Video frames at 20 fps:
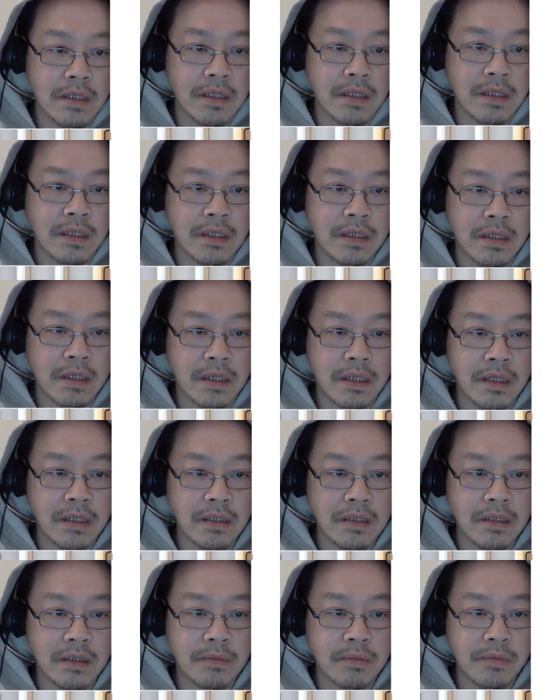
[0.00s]

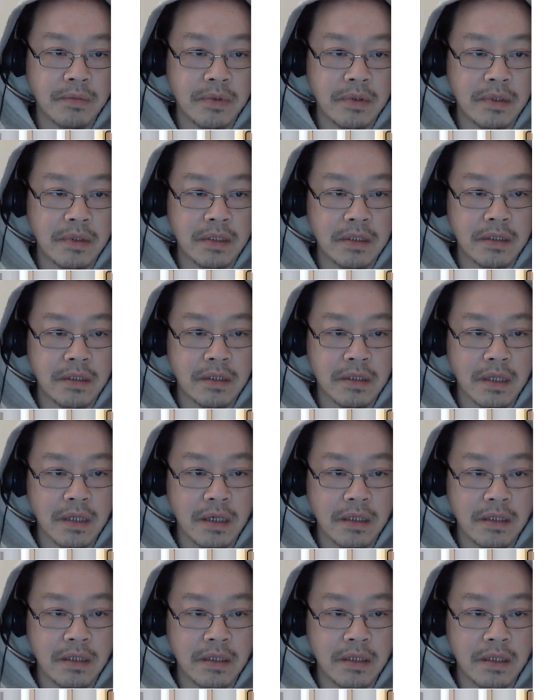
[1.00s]
class border
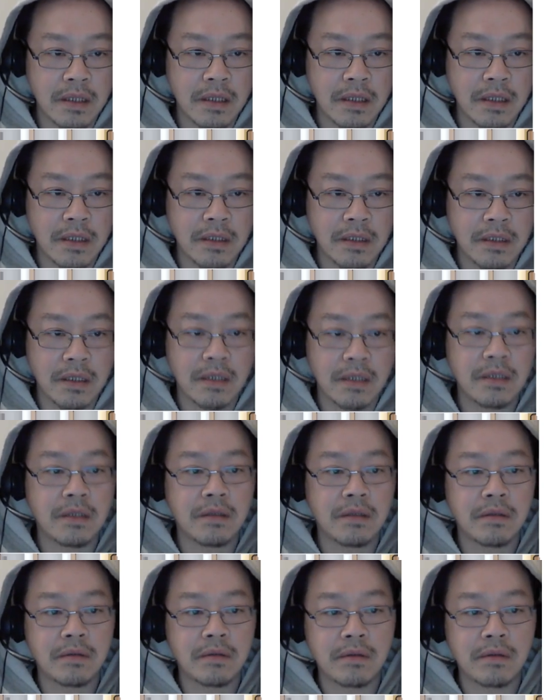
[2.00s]
solid thing. Oh,